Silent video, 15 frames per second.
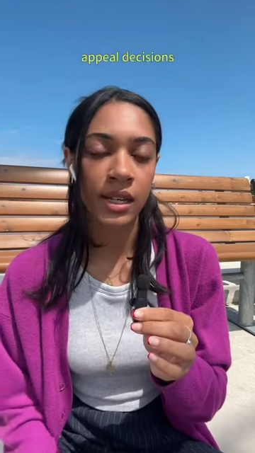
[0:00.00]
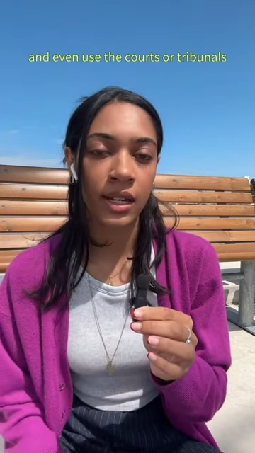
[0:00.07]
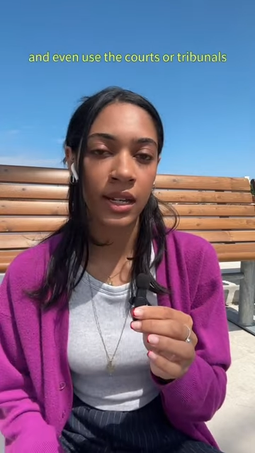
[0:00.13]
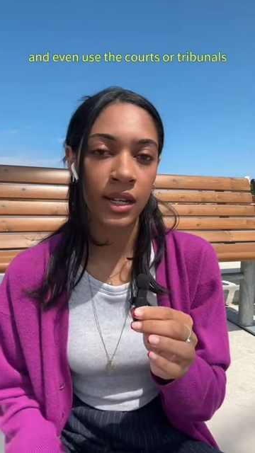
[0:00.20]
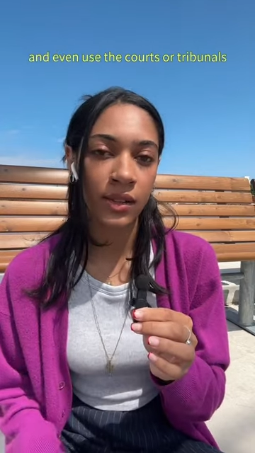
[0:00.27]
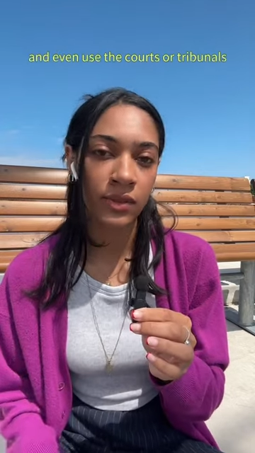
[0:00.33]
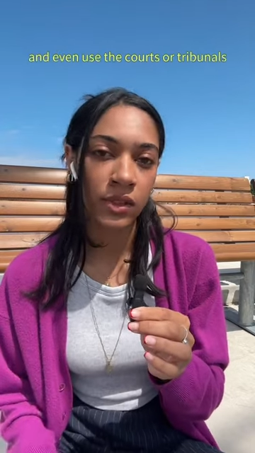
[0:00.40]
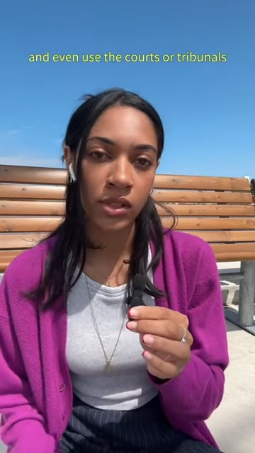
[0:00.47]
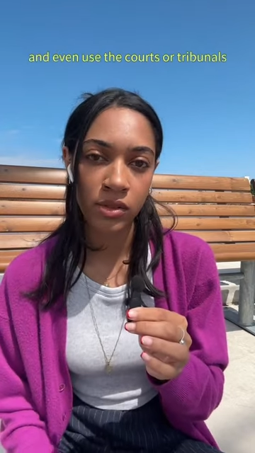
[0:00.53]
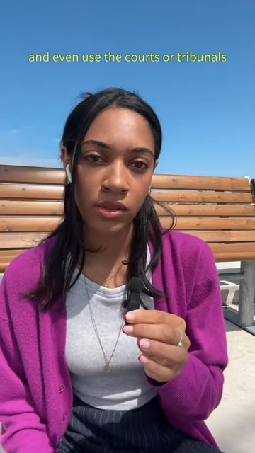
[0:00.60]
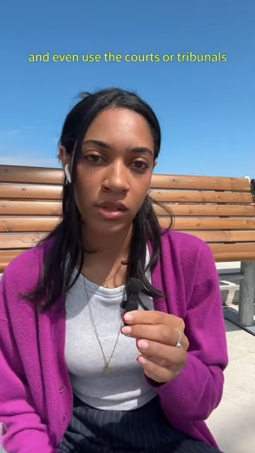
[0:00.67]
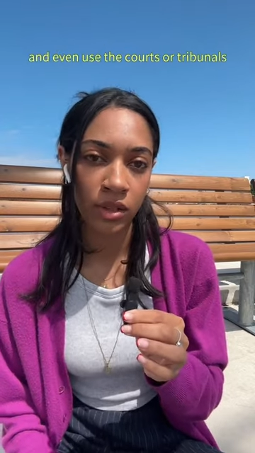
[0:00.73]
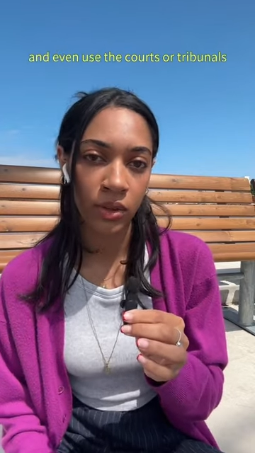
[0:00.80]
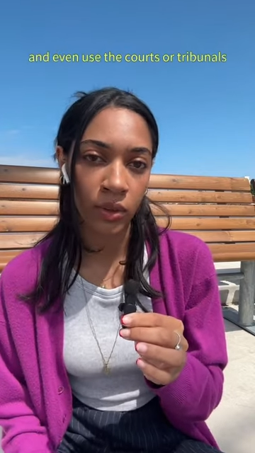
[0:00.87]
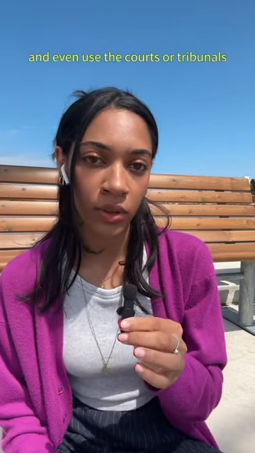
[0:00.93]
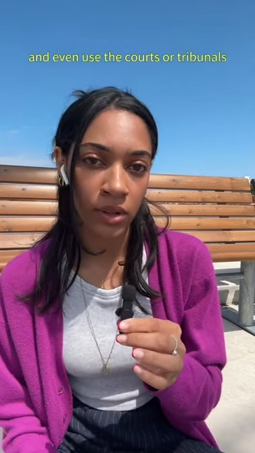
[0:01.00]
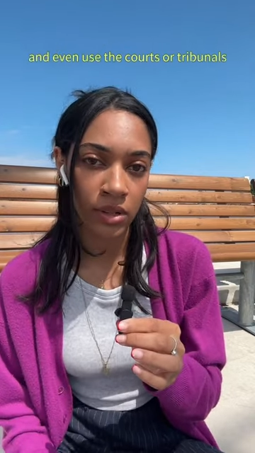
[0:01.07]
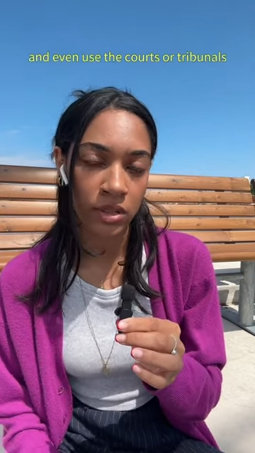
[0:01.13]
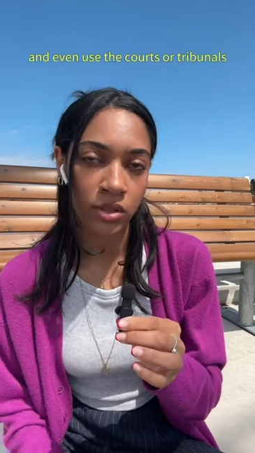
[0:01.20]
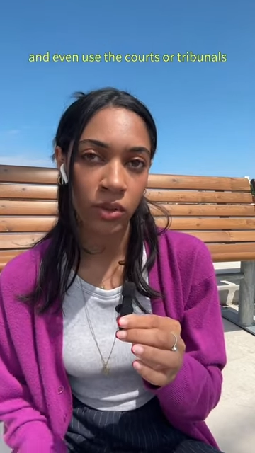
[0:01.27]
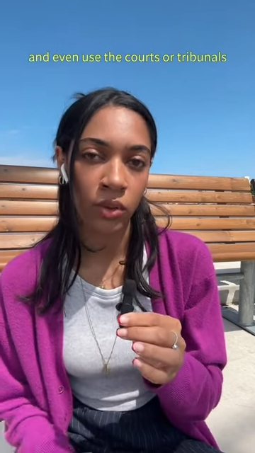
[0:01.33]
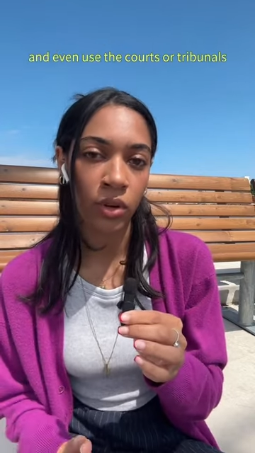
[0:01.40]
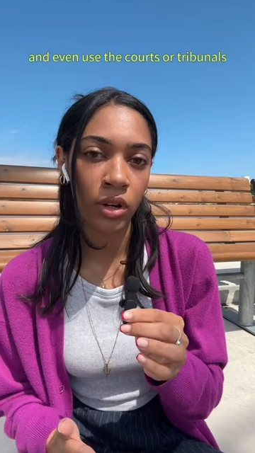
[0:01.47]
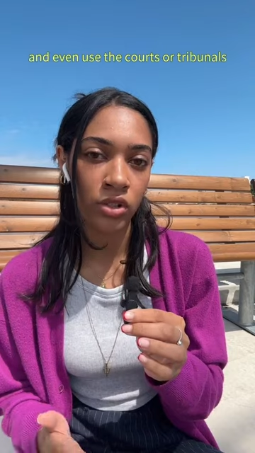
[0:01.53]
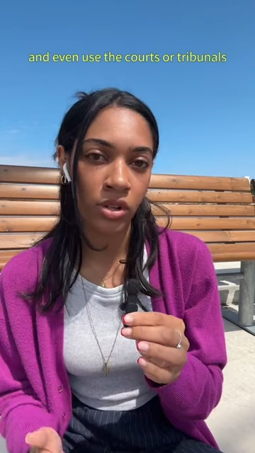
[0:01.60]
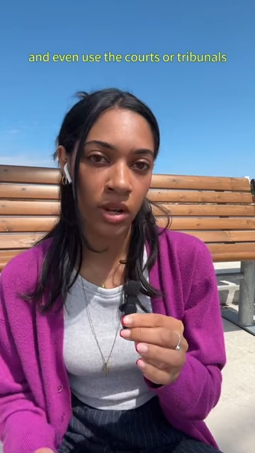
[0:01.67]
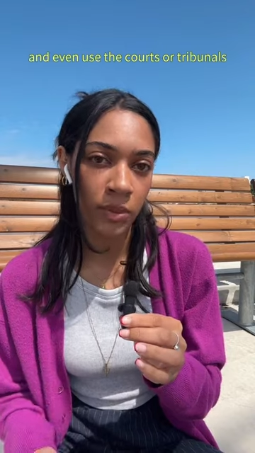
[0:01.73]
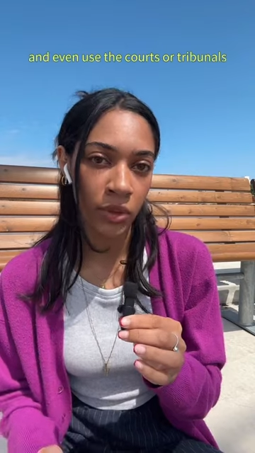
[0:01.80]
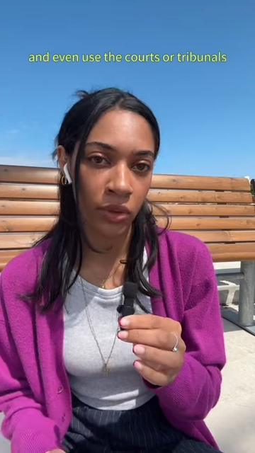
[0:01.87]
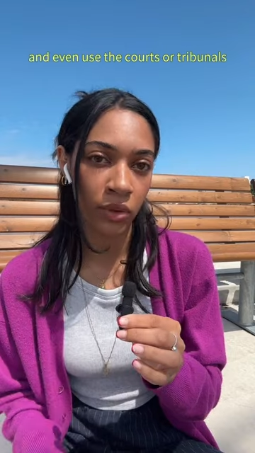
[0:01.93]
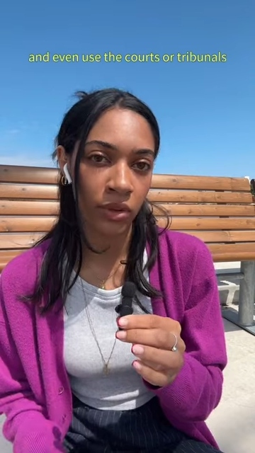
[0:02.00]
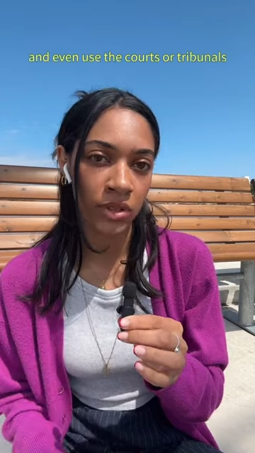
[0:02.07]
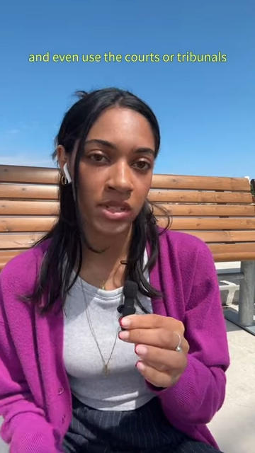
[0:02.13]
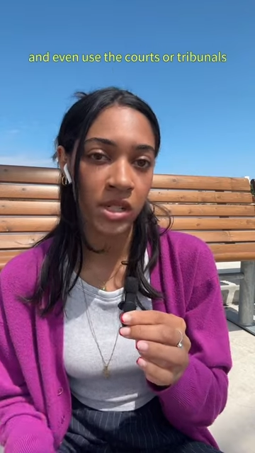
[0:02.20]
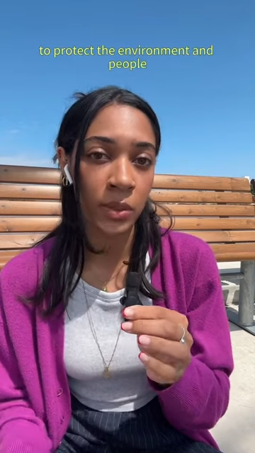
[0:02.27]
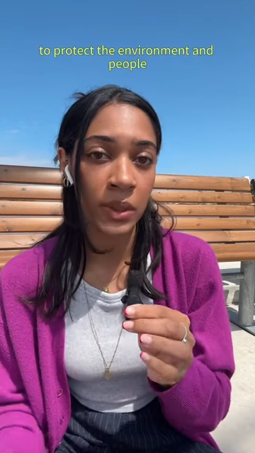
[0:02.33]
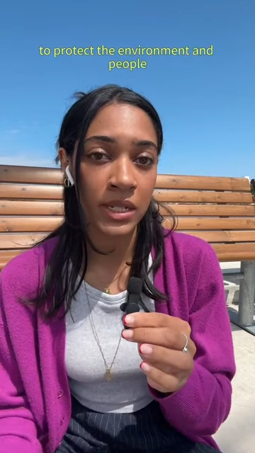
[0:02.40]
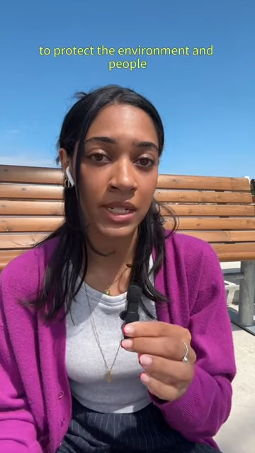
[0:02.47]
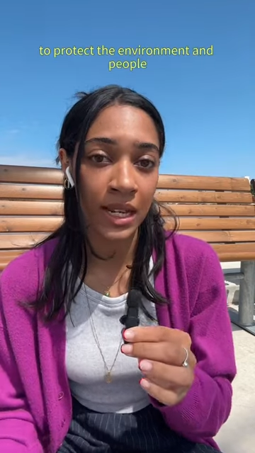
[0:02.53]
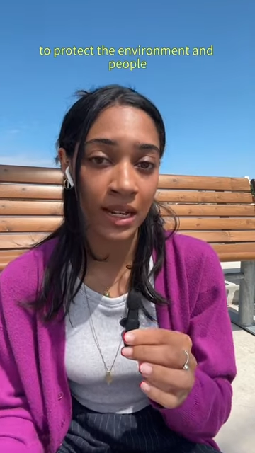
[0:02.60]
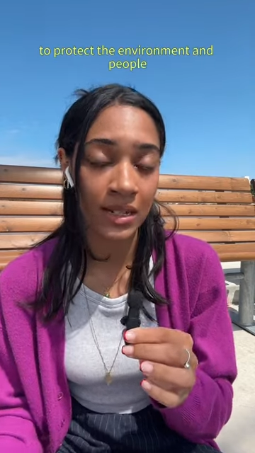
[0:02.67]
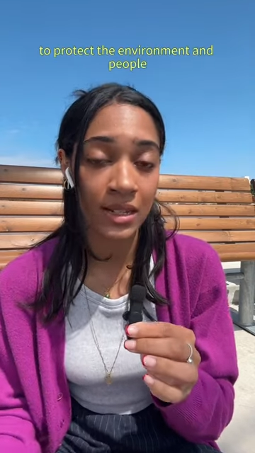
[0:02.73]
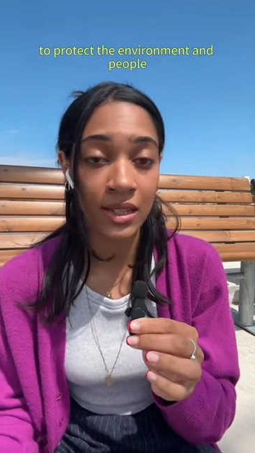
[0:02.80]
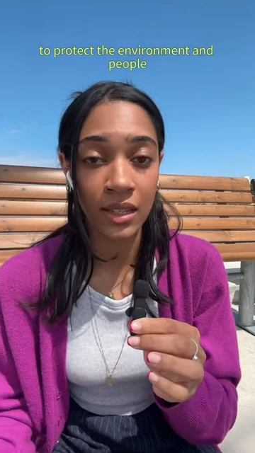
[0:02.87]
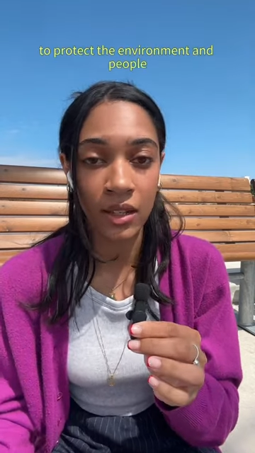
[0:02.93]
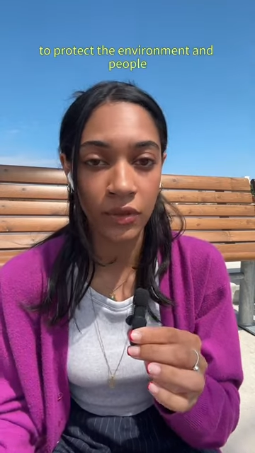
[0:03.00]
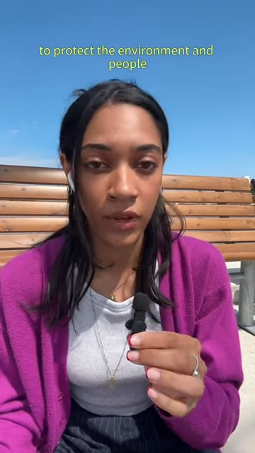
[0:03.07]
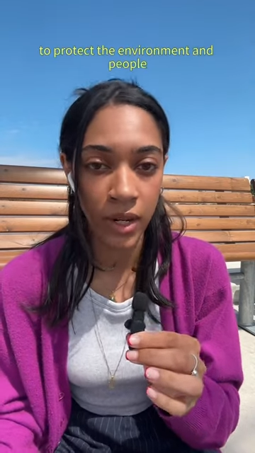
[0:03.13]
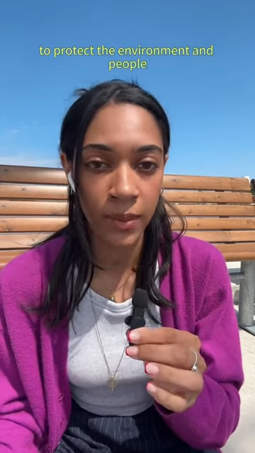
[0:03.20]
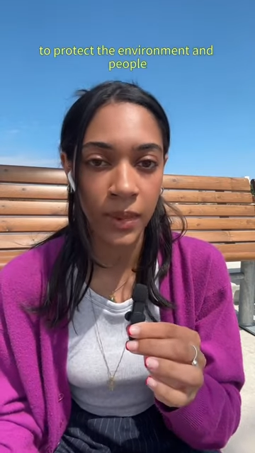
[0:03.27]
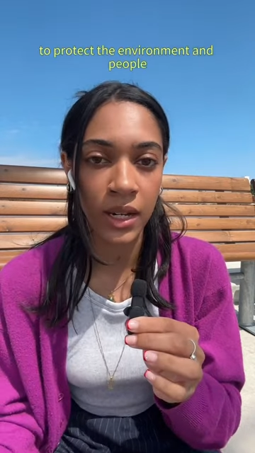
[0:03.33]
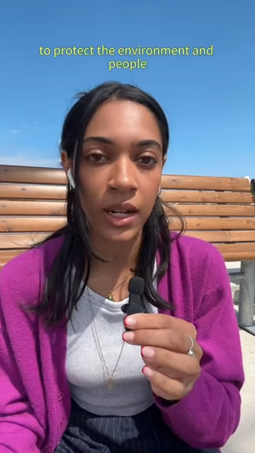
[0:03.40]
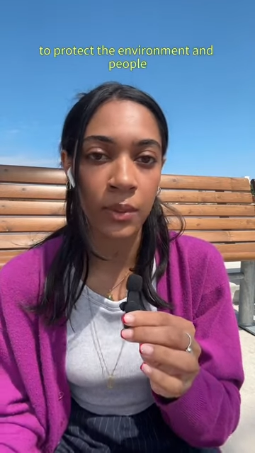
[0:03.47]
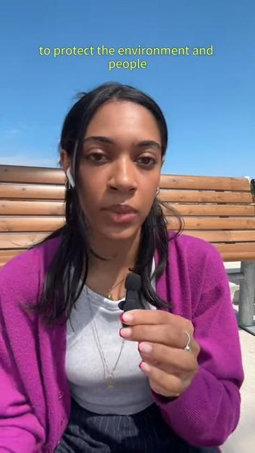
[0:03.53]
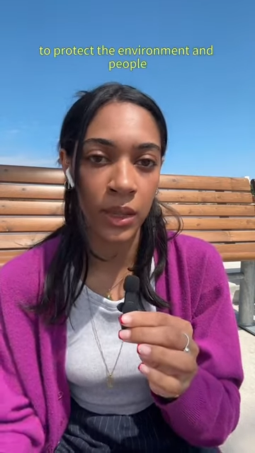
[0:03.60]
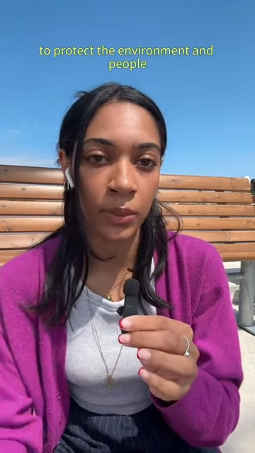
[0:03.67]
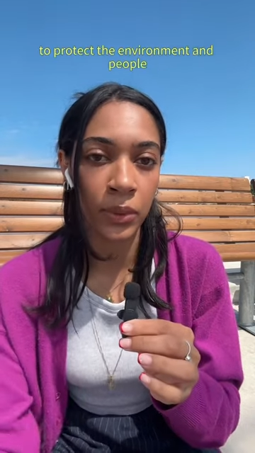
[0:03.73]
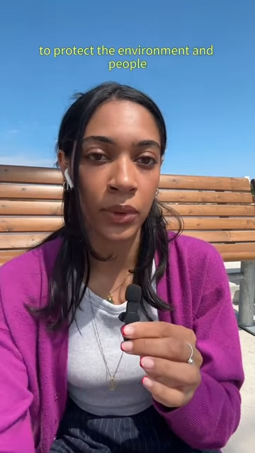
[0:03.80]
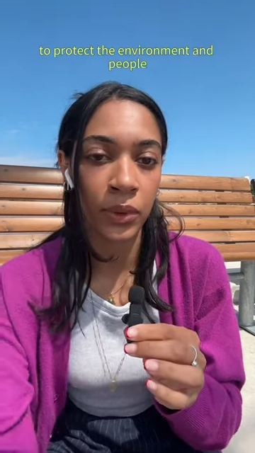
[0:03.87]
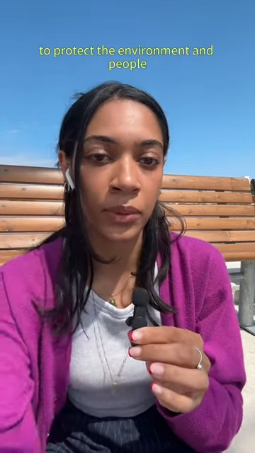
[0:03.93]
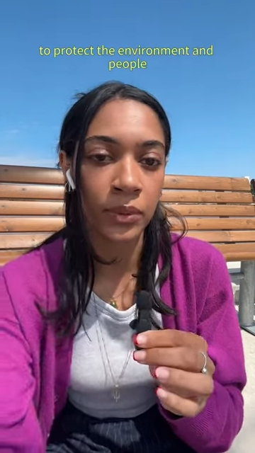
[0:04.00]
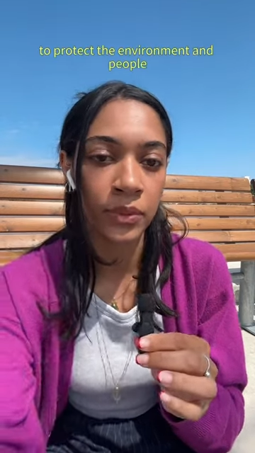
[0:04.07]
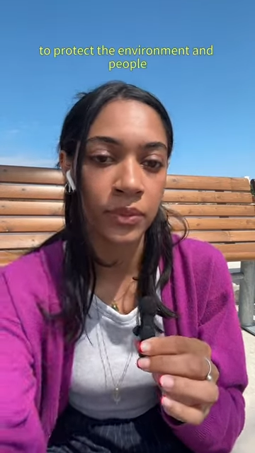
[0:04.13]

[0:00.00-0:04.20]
and even use the courts or tribunals to protect the environment and people.